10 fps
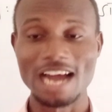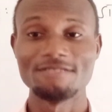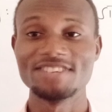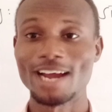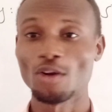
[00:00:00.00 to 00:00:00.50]

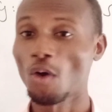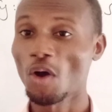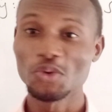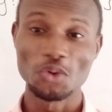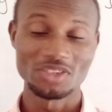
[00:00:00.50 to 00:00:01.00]
I've done
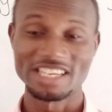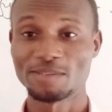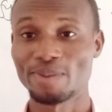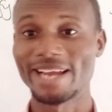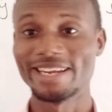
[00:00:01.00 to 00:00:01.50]
all those
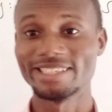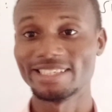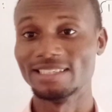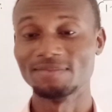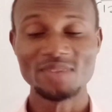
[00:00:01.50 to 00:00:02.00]

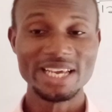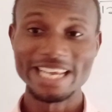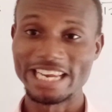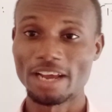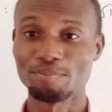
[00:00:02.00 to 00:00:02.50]
explanations
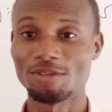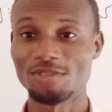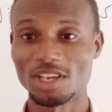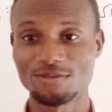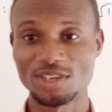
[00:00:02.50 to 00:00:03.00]
in the
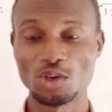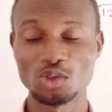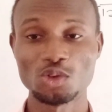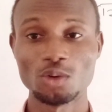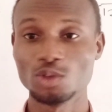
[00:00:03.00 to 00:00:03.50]
previous videos,
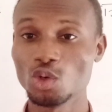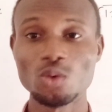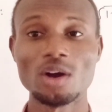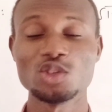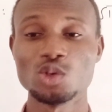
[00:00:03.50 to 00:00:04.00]
so
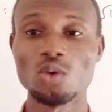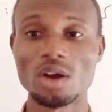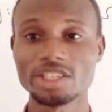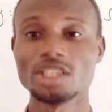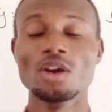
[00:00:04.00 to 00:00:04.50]
do well to
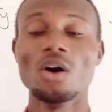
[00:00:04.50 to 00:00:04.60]
watch